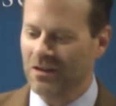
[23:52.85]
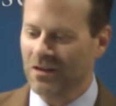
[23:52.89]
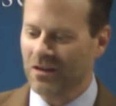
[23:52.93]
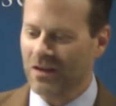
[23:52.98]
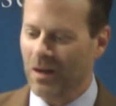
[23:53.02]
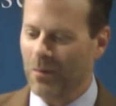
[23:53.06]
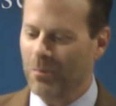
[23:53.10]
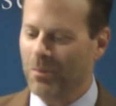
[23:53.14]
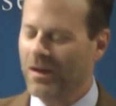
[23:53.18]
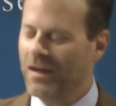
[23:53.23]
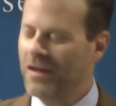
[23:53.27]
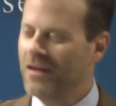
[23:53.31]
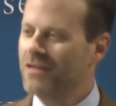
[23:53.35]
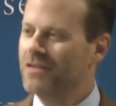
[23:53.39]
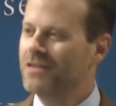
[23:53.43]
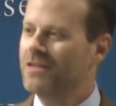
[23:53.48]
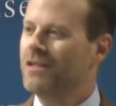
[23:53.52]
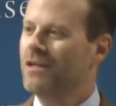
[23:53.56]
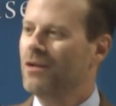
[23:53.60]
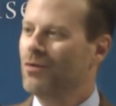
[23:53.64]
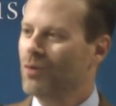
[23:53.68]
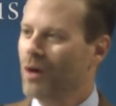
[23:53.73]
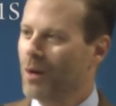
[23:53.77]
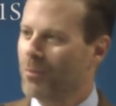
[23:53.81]
Okay,
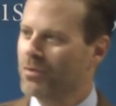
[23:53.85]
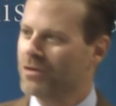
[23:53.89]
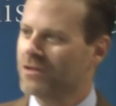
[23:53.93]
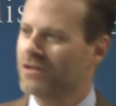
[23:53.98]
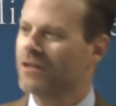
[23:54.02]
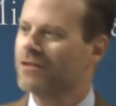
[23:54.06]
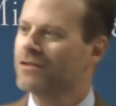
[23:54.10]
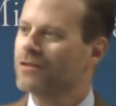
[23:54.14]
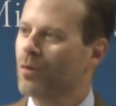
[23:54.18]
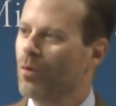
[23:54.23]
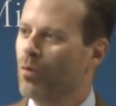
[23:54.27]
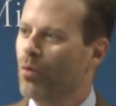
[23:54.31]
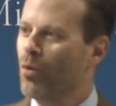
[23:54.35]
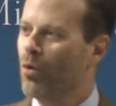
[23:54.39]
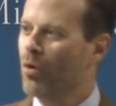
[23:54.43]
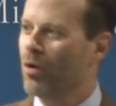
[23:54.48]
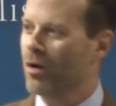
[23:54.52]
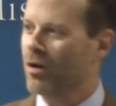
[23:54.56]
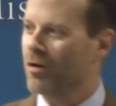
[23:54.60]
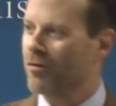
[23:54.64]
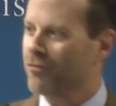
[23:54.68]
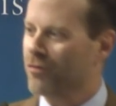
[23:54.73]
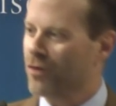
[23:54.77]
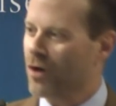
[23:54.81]
PC represents a
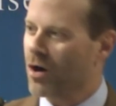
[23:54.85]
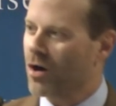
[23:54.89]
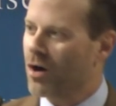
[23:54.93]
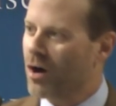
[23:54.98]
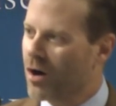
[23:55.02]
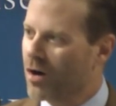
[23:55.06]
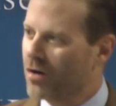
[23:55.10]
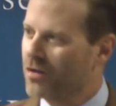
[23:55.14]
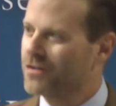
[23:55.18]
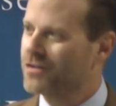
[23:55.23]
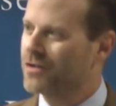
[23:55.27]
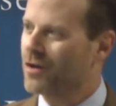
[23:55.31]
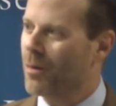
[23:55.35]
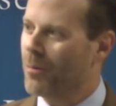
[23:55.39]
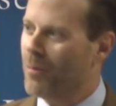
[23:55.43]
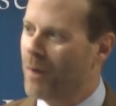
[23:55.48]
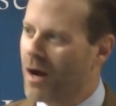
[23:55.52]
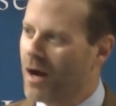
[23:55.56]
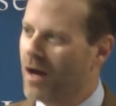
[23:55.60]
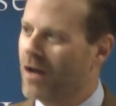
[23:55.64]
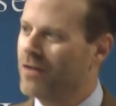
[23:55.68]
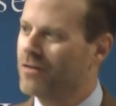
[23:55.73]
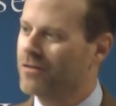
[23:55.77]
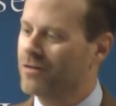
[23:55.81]
war for our hearts, our
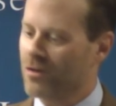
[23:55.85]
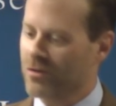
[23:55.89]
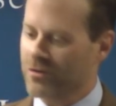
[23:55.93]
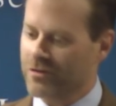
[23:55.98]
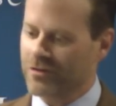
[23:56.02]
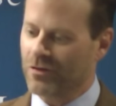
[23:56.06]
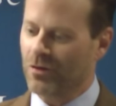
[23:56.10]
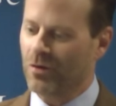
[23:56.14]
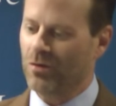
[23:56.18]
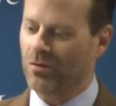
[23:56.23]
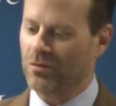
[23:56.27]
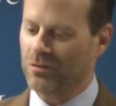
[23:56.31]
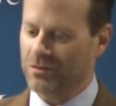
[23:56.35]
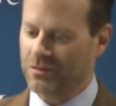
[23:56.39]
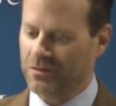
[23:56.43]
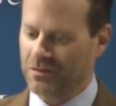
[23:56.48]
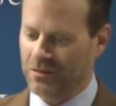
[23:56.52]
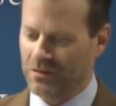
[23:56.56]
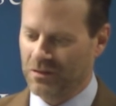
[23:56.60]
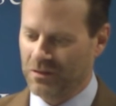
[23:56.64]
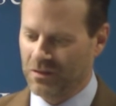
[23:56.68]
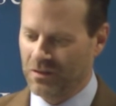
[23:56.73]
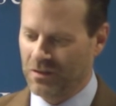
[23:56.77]
minds, our souls.